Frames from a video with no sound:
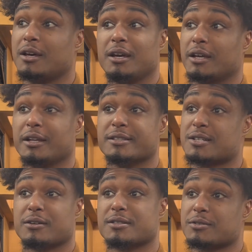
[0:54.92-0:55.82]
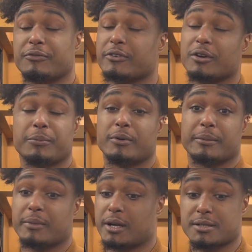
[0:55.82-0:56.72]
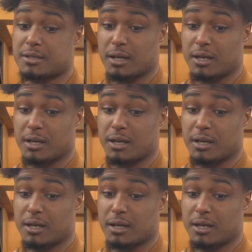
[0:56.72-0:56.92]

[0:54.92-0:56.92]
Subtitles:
It didn't turn into a finger point match.